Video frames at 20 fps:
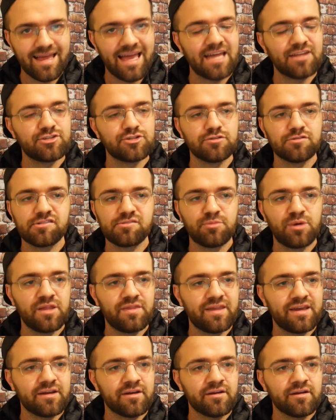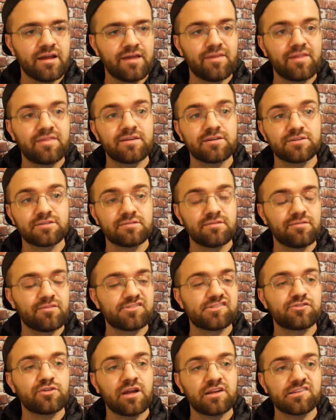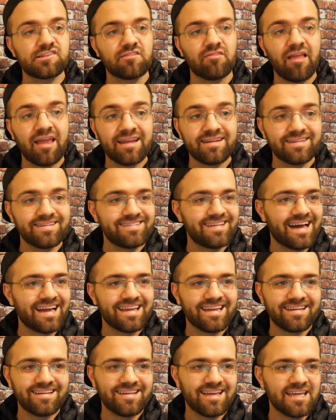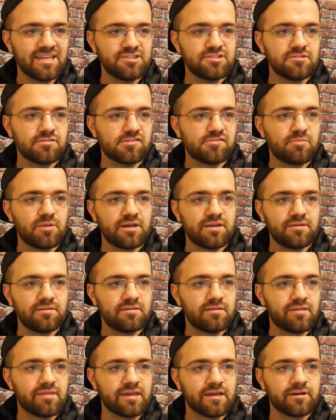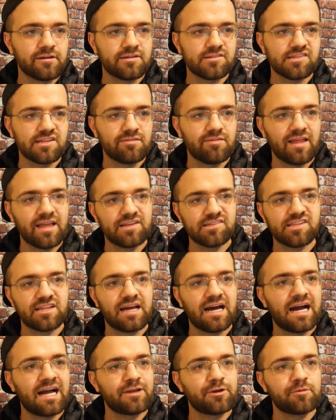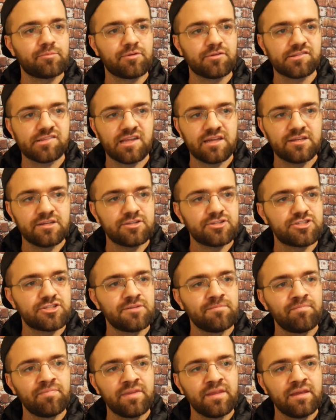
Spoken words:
edge Usman there. And then their strikes landed, I edge Usman there because he lands at a higher percentage.